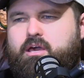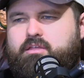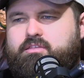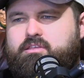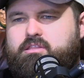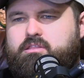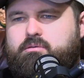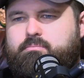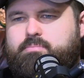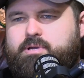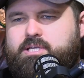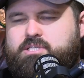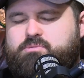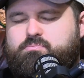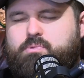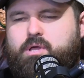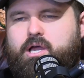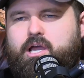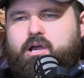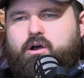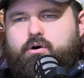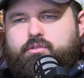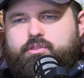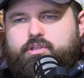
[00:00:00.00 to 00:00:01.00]
I think the best
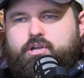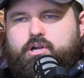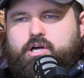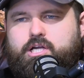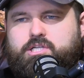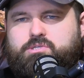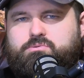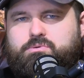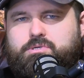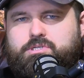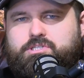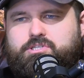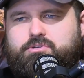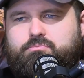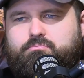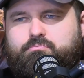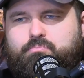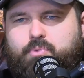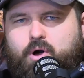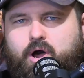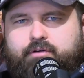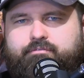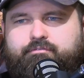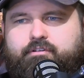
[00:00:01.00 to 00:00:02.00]
player on the Knights roster
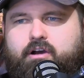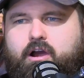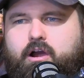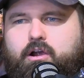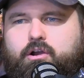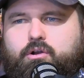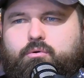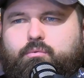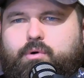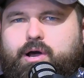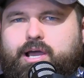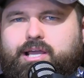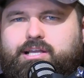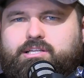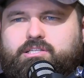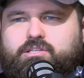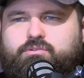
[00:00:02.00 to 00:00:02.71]
by far and away is